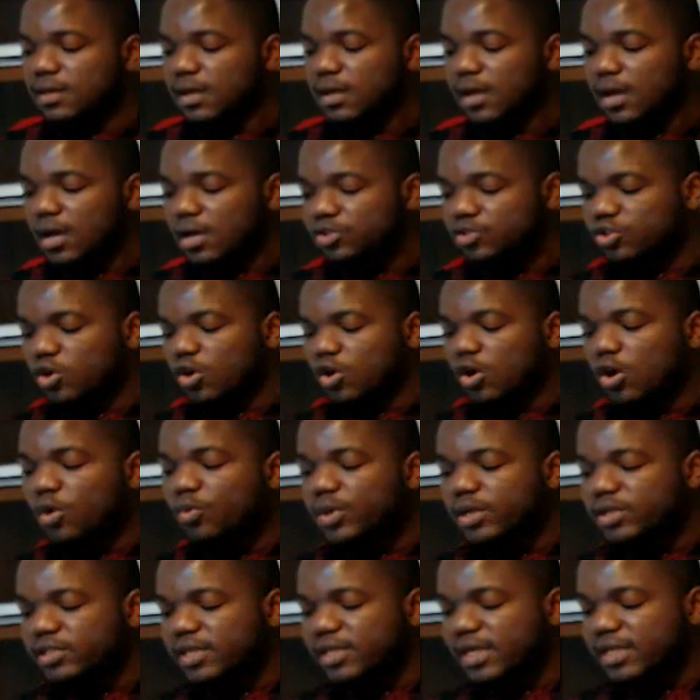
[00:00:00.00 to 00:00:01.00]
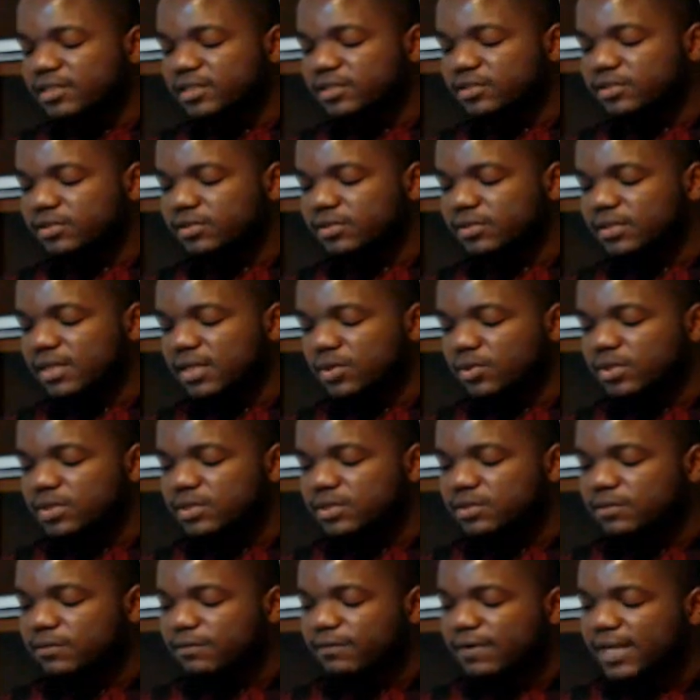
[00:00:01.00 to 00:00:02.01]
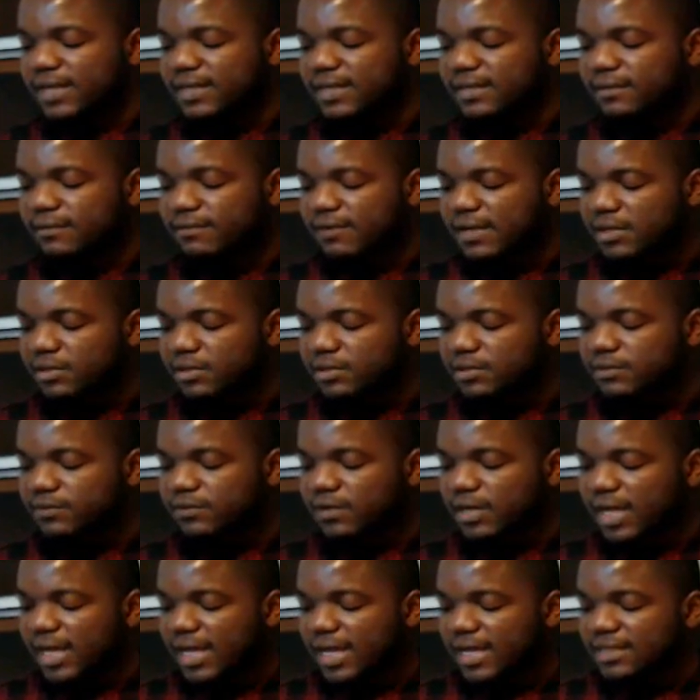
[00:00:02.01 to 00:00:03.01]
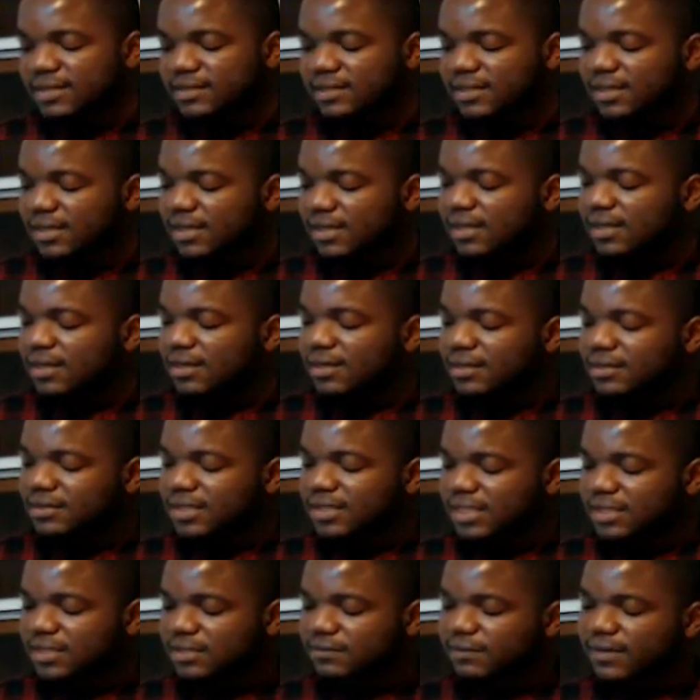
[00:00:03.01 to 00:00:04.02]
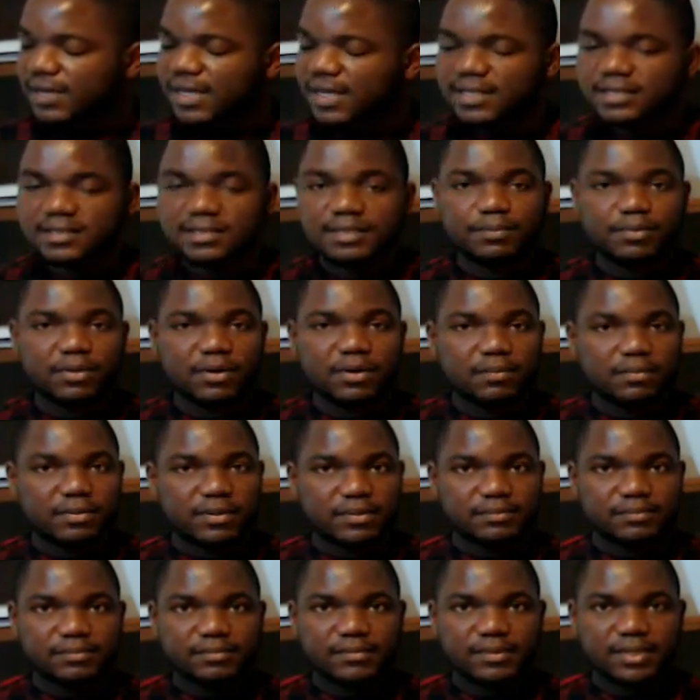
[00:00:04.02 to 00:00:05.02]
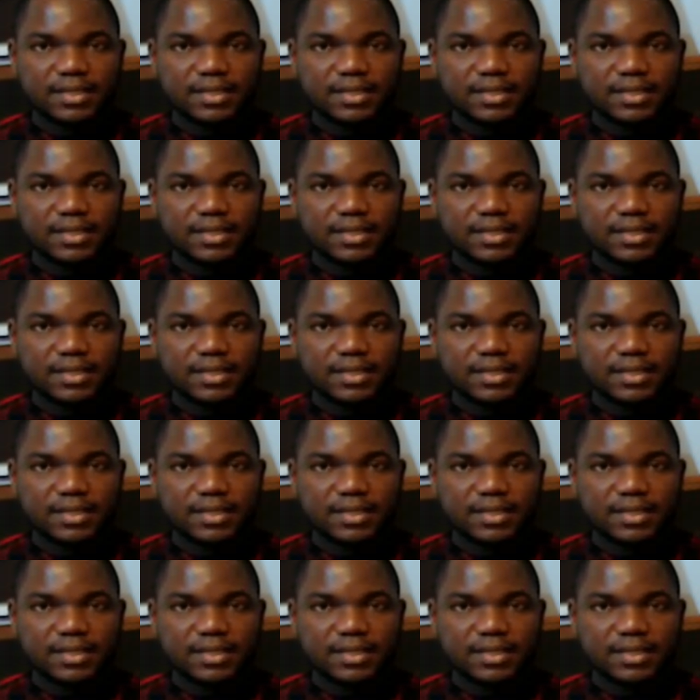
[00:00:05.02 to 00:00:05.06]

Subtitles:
So all we're trying to do now is to find the values for x that satisfies the problem.